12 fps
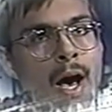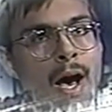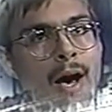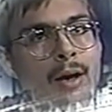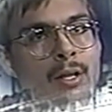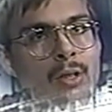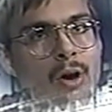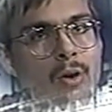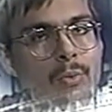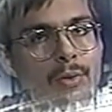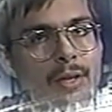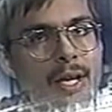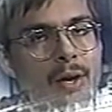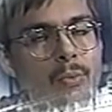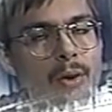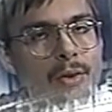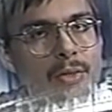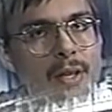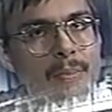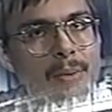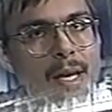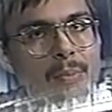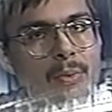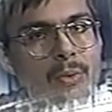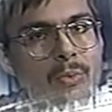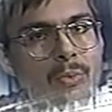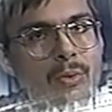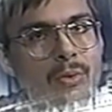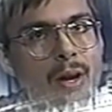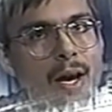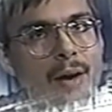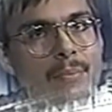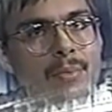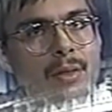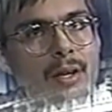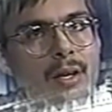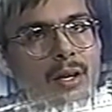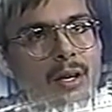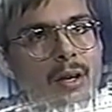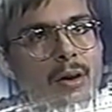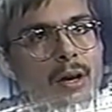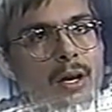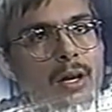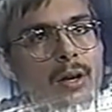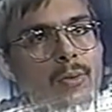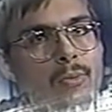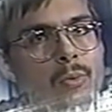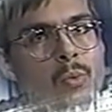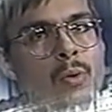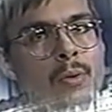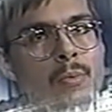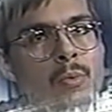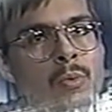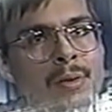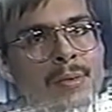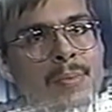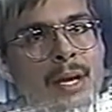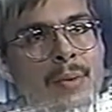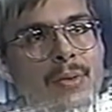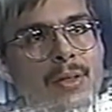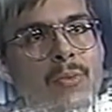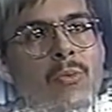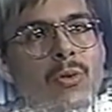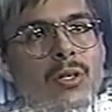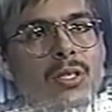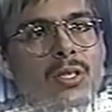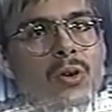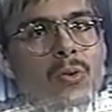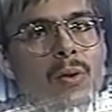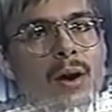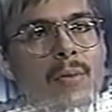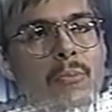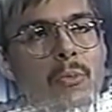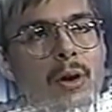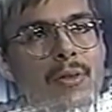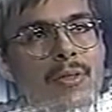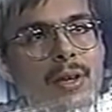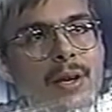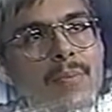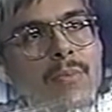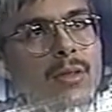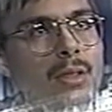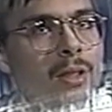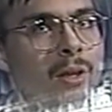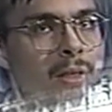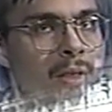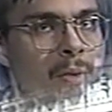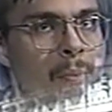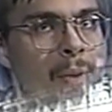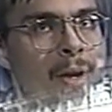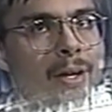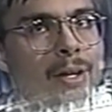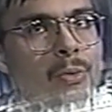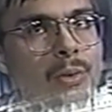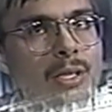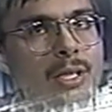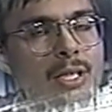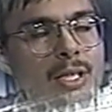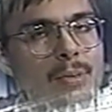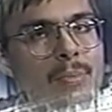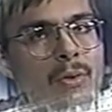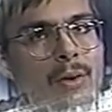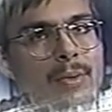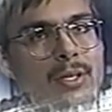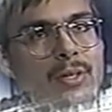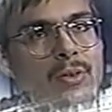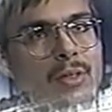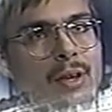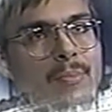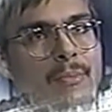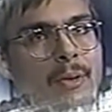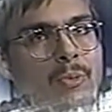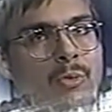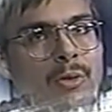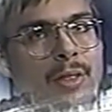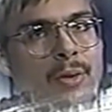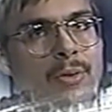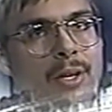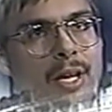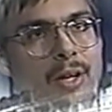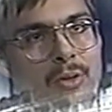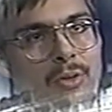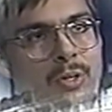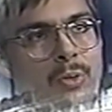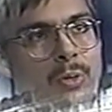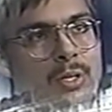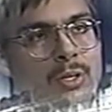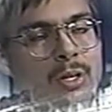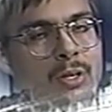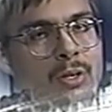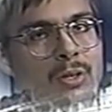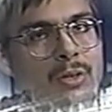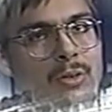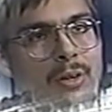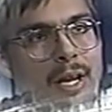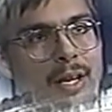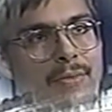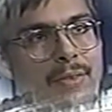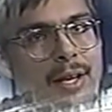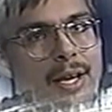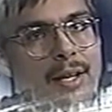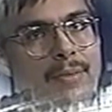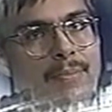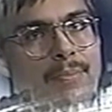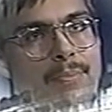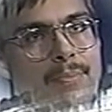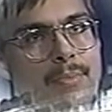along with the wealthy people were the people that weren't so wealthy. That America was a disappointment to them, and they were eager to return to their native land.